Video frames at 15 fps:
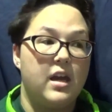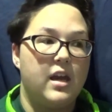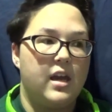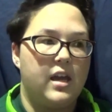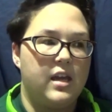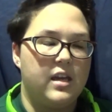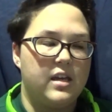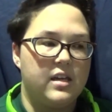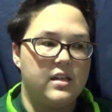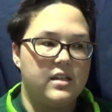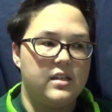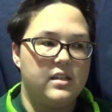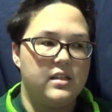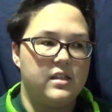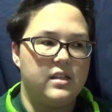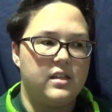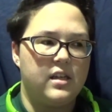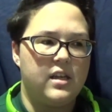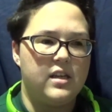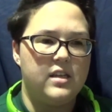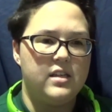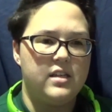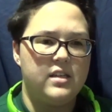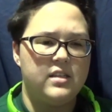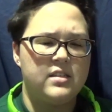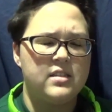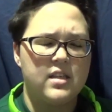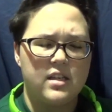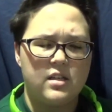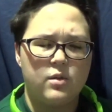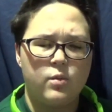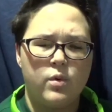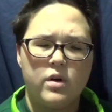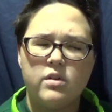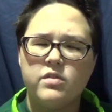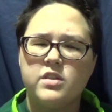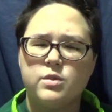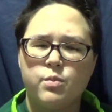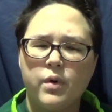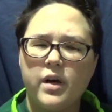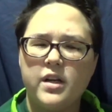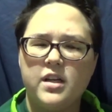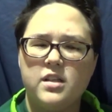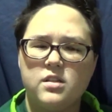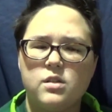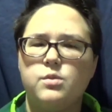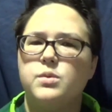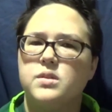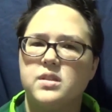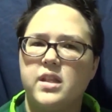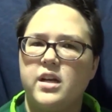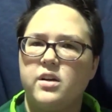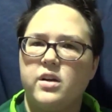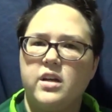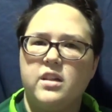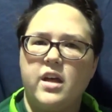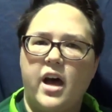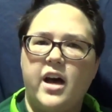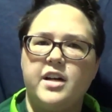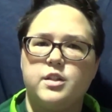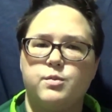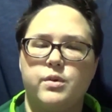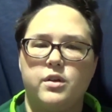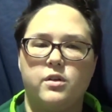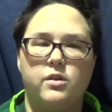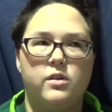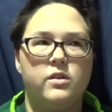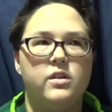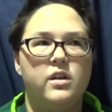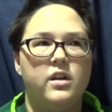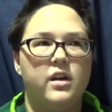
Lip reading: And he said to one of his buddies who was there in the hospital,